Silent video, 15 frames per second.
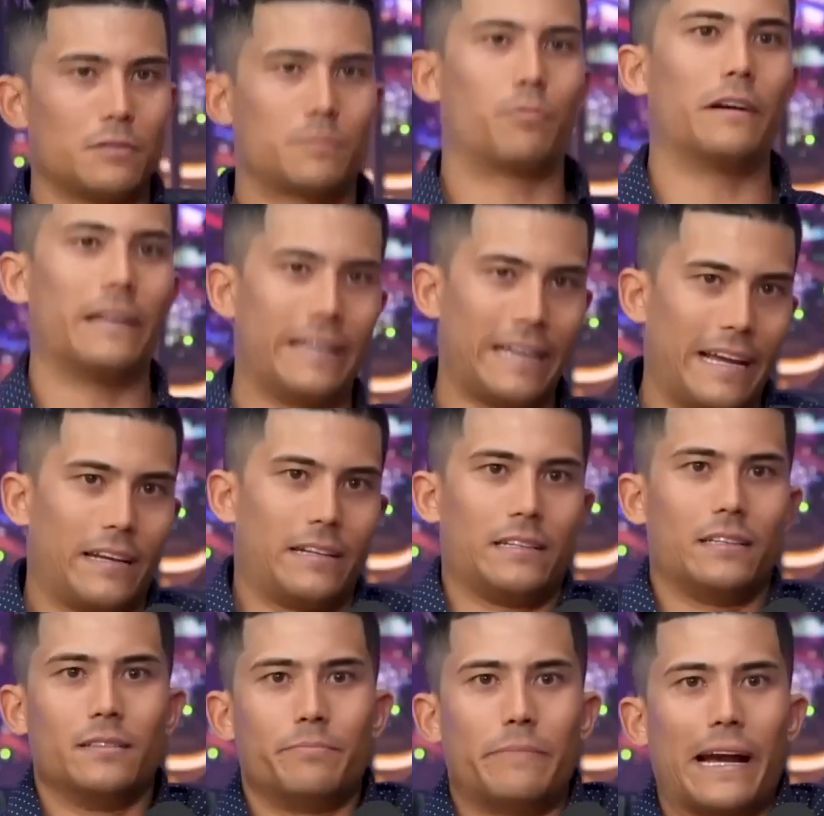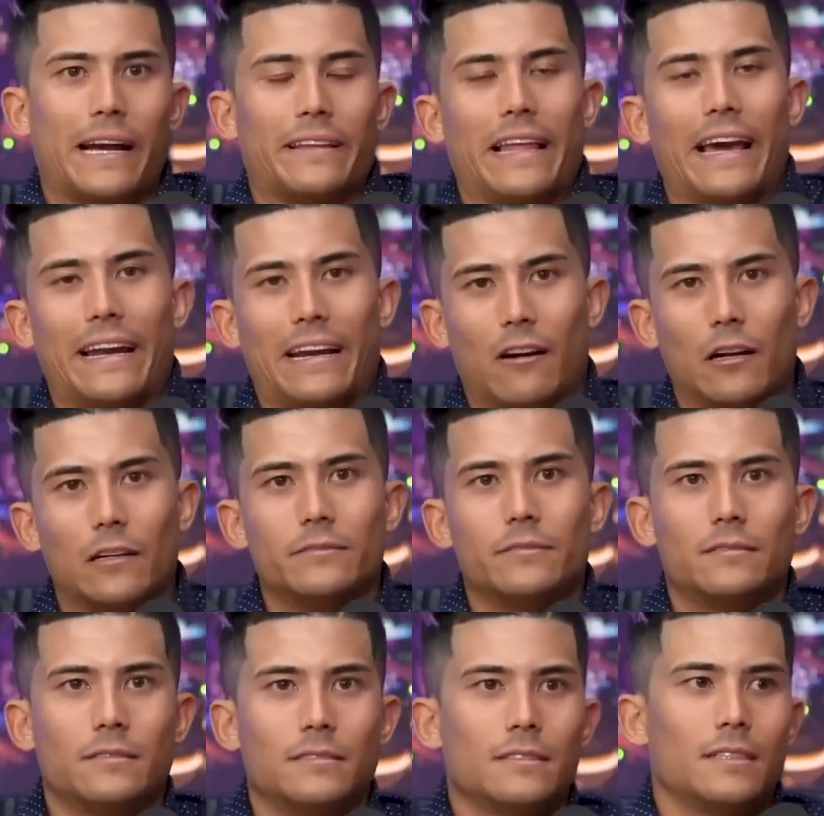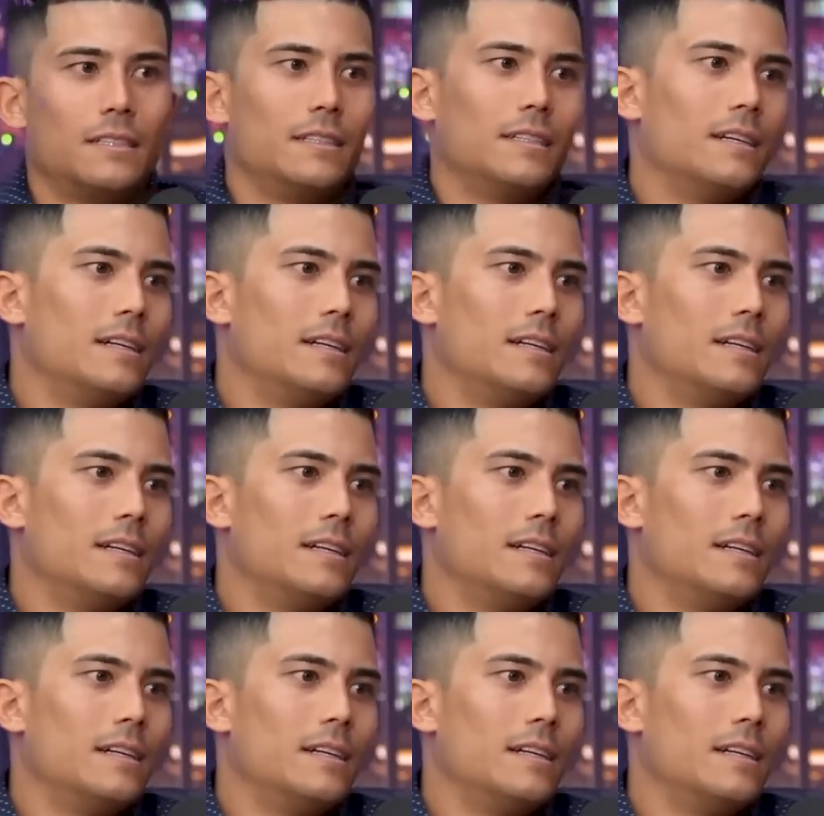was pretty handy back in that era. Yeah.